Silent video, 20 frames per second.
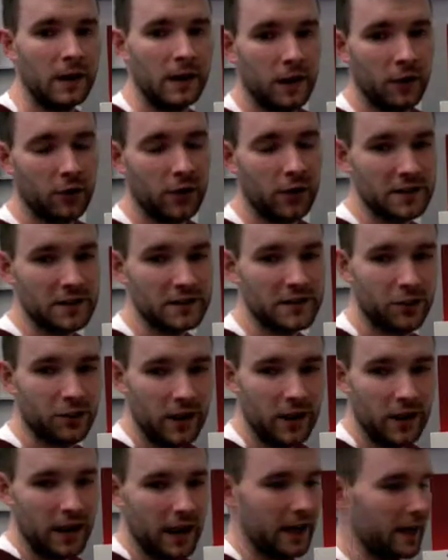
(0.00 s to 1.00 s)
Okay,
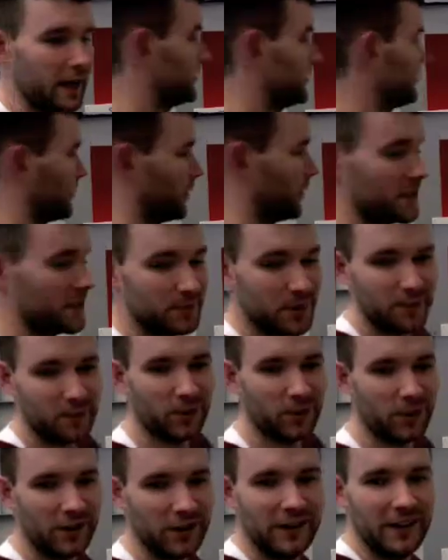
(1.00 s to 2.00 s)
so I had to erase my
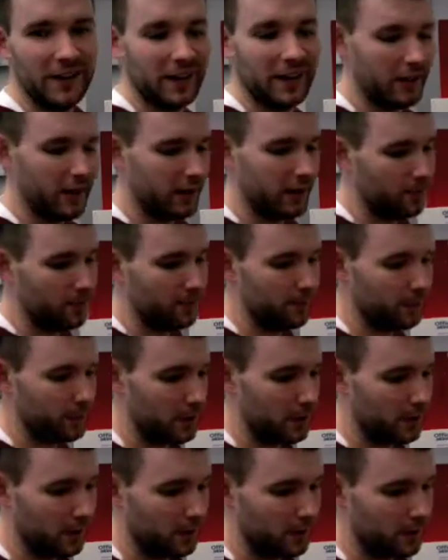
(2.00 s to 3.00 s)
board.
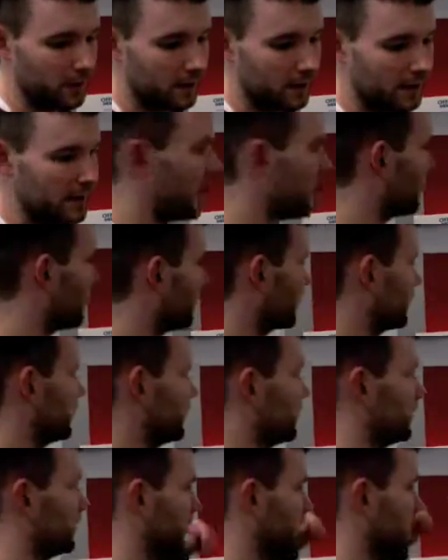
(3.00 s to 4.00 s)
Now we're
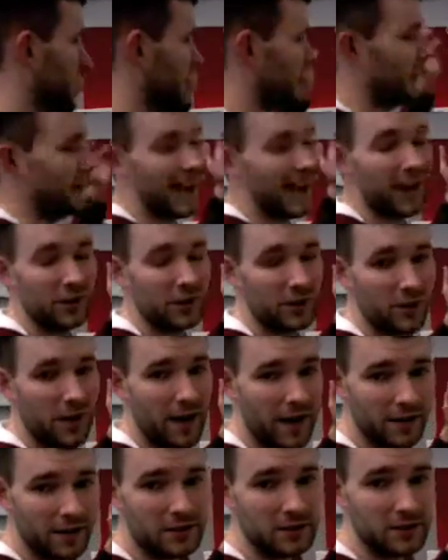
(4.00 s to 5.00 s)
going to look at how you
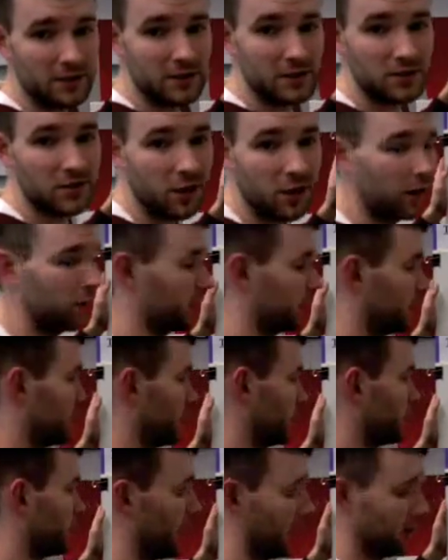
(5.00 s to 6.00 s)
actually solve an
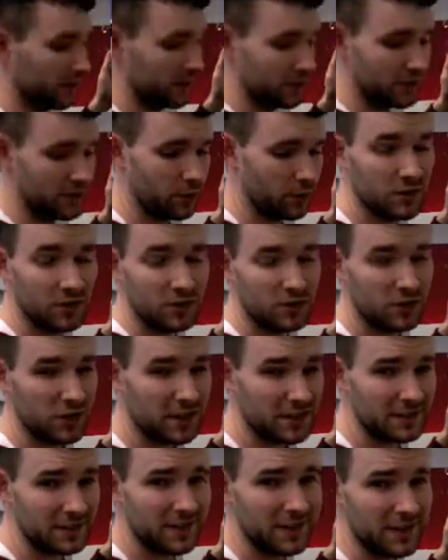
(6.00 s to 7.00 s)
inequality. So it's
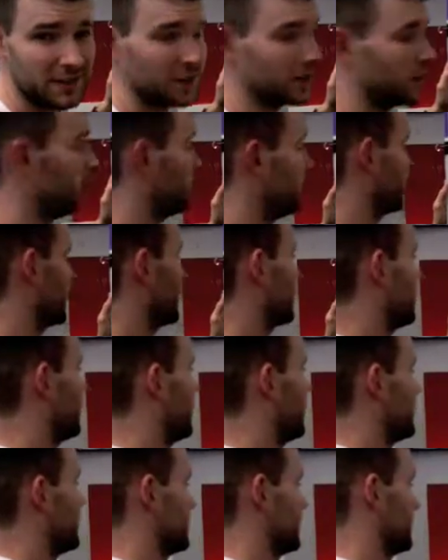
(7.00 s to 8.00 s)
just like solving
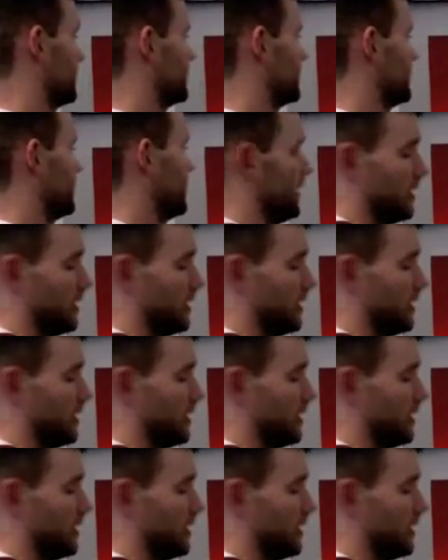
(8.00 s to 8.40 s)
equations.